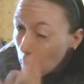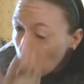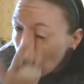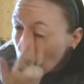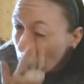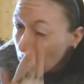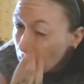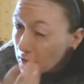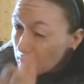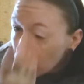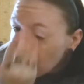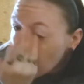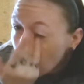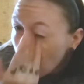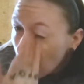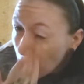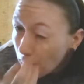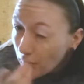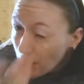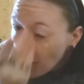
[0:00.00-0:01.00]
but I still
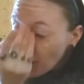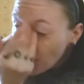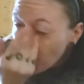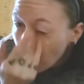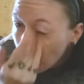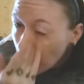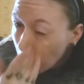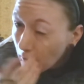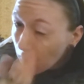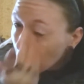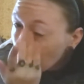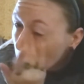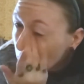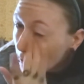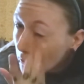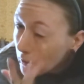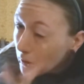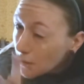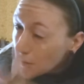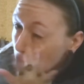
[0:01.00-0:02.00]
have that like
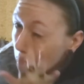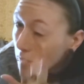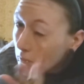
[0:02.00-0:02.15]
good